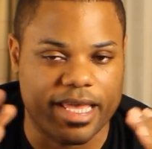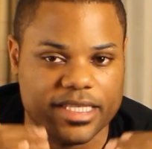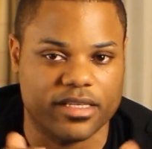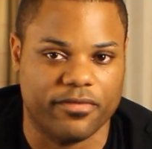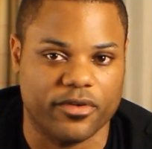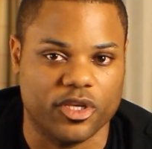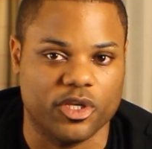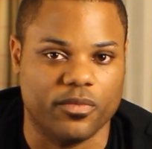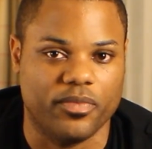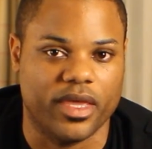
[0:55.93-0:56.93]
is it for
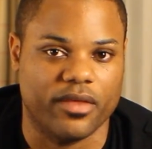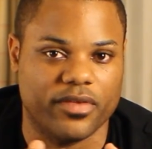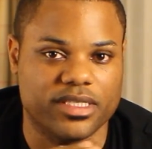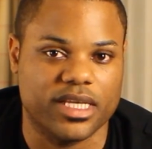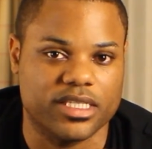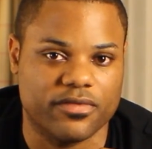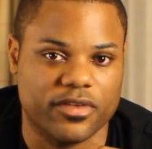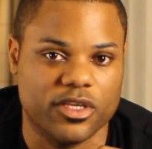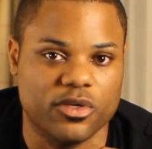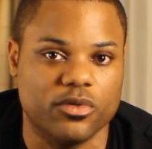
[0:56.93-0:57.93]
you? And if He says it's
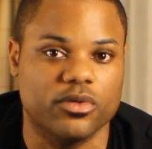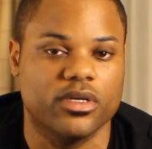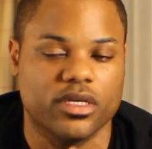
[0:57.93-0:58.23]
for you,